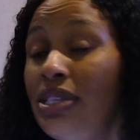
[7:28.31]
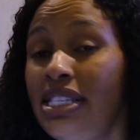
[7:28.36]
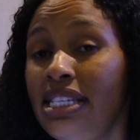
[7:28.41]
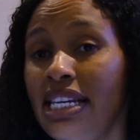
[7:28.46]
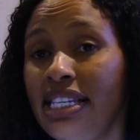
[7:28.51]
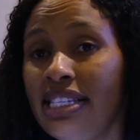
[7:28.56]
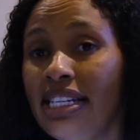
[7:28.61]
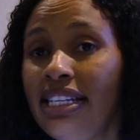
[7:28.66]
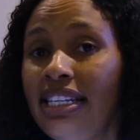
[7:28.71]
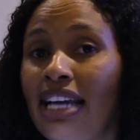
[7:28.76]

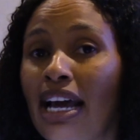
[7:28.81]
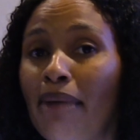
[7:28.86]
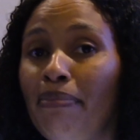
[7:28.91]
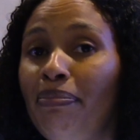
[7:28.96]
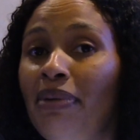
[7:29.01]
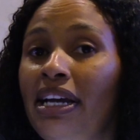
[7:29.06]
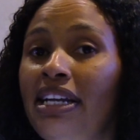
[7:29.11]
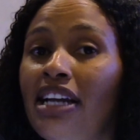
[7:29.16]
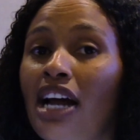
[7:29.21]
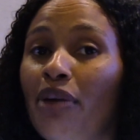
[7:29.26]
season
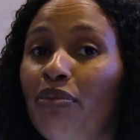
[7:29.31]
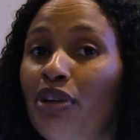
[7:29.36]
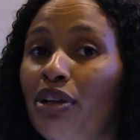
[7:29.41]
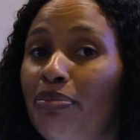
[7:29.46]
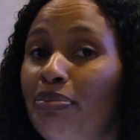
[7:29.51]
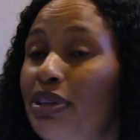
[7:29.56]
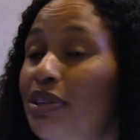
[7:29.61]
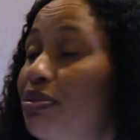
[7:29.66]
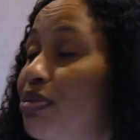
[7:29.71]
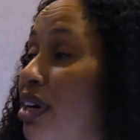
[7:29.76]
campaign that
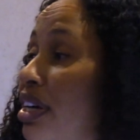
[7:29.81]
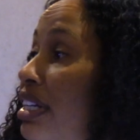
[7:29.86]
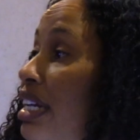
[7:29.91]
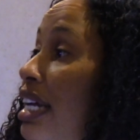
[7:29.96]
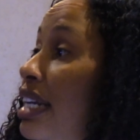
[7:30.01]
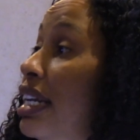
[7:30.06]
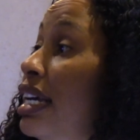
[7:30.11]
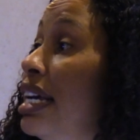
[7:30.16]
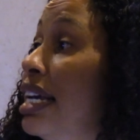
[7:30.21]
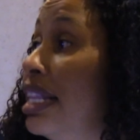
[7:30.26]
will be
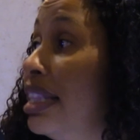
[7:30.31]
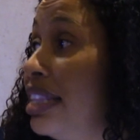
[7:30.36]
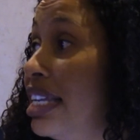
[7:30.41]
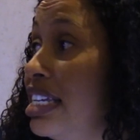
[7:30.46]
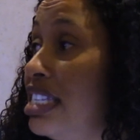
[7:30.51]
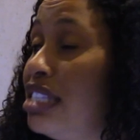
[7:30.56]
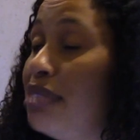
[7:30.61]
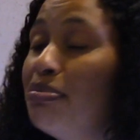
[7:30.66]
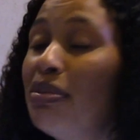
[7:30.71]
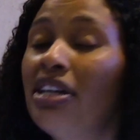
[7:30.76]
running
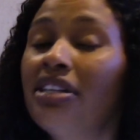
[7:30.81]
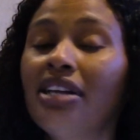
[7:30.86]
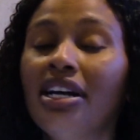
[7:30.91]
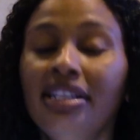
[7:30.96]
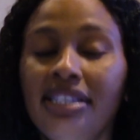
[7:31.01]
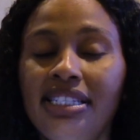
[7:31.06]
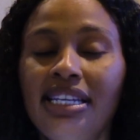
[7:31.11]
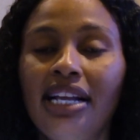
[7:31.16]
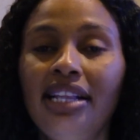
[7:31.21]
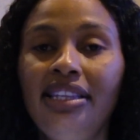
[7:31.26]
this month
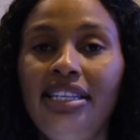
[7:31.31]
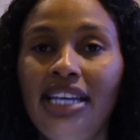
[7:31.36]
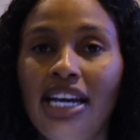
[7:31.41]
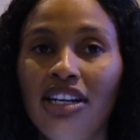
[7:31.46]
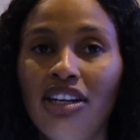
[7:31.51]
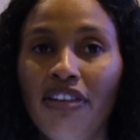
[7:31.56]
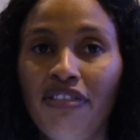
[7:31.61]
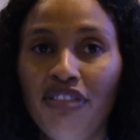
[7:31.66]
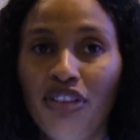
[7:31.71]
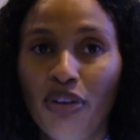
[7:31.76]
until the
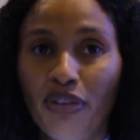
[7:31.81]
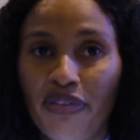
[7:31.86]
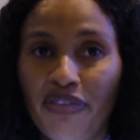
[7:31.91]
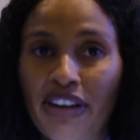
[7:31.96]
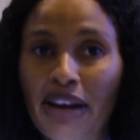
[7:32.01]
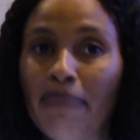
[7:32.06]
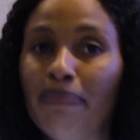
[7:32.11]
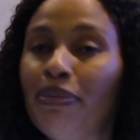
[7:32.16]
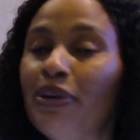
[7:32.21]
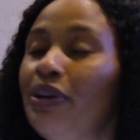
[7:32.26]
end of
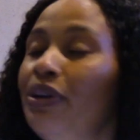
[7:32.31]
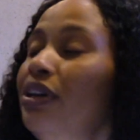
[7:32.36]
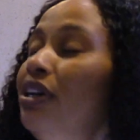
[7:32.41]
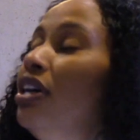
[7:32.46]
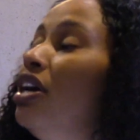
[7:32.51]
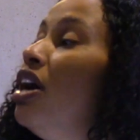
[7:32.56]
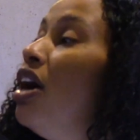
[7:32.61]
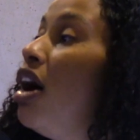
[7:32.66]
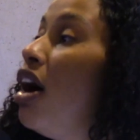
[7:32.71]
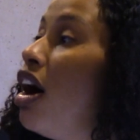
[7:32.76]

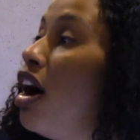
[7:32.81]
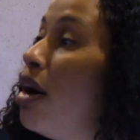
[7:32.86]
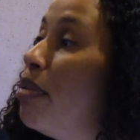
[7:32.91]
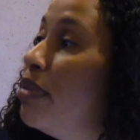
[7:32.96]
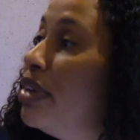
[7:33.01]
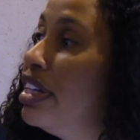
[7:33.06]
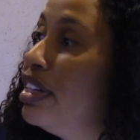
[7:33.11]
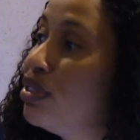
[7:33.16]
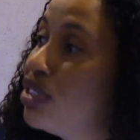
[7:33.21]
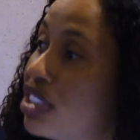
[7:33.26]
November.
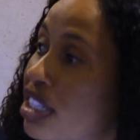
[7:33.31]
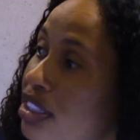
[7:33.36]
It's